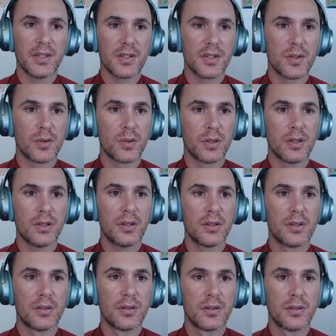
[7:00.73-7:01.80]
student,
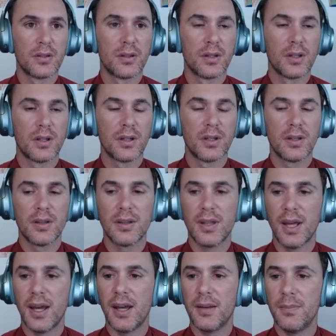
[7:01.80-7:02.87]

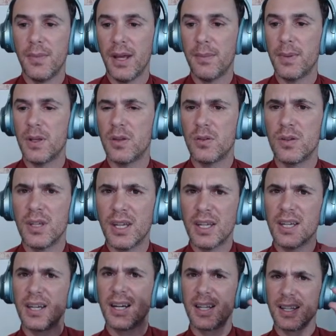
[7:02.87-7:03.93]
then maybe you need
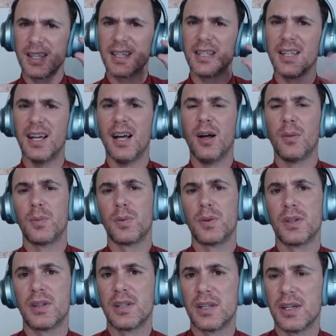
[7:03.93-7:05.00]
a little help
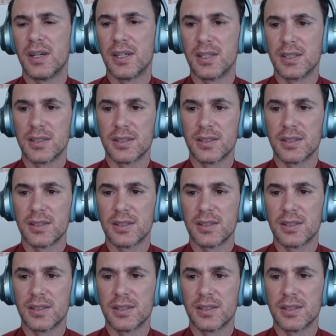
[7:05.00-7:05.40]
with the